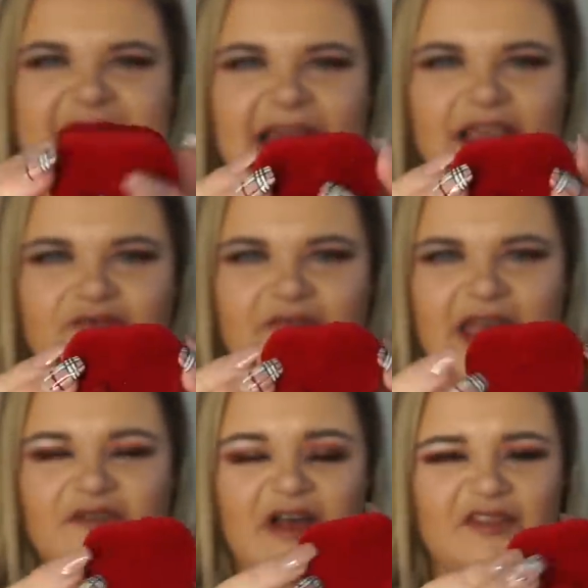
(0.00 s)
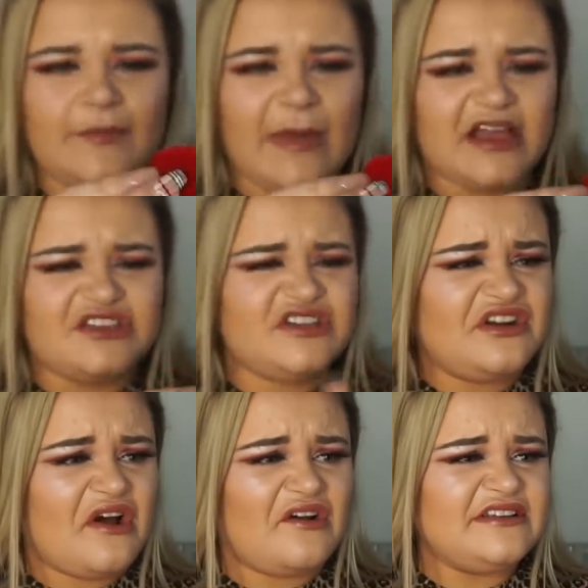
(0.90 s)
in like a red velvet packaging,
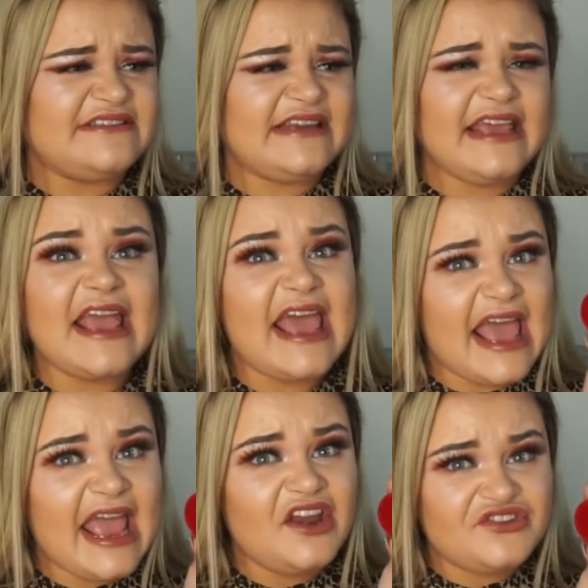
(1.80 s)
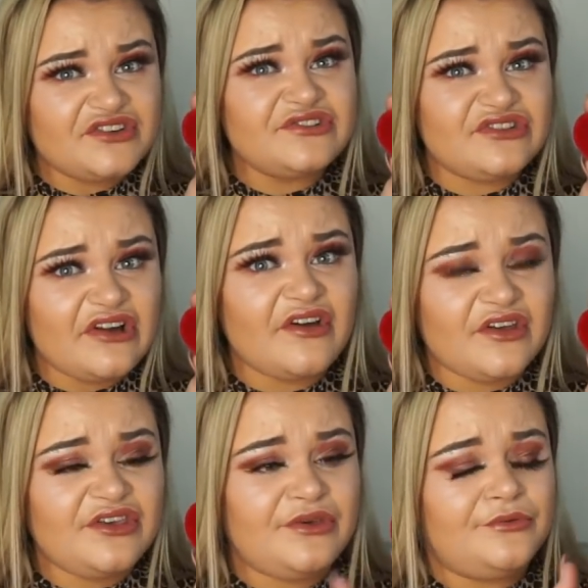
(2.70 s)
and honestly, it does
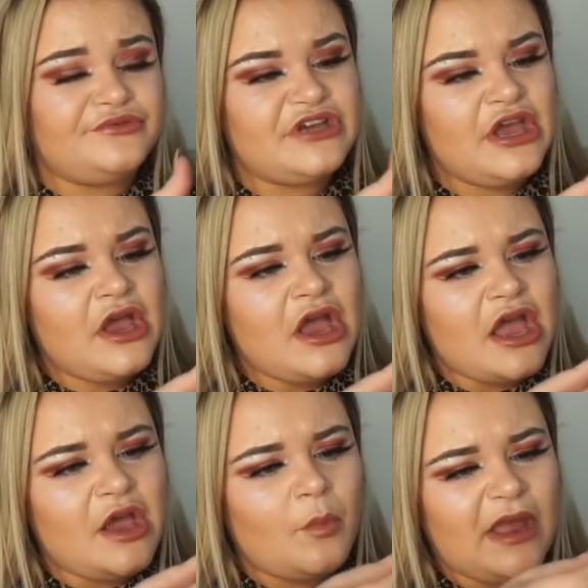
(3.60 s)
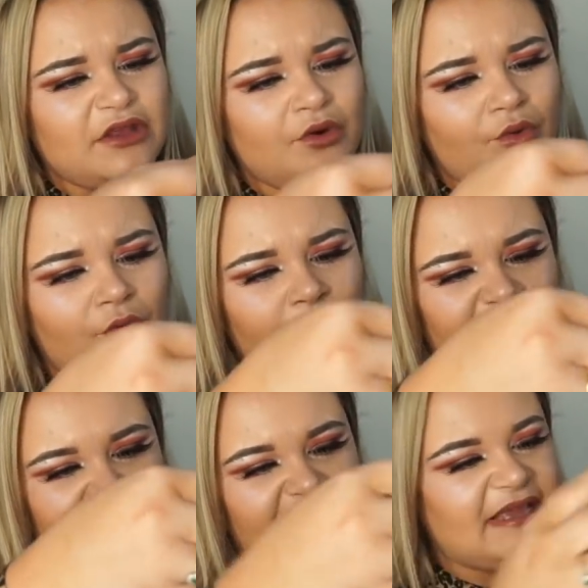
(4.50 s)
look cute. And when you
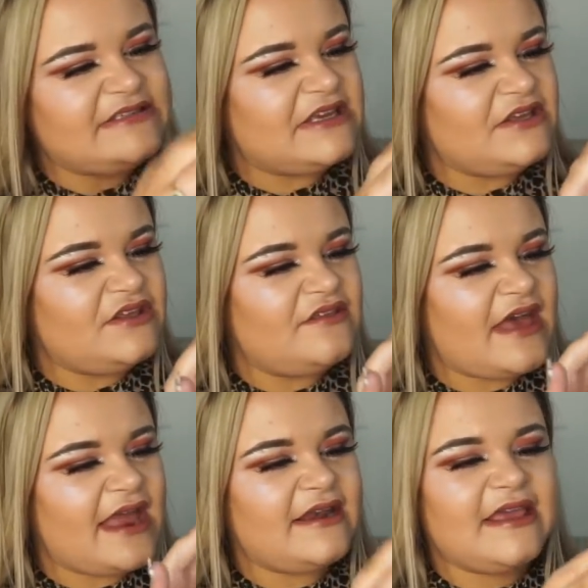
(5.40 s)
open it, you then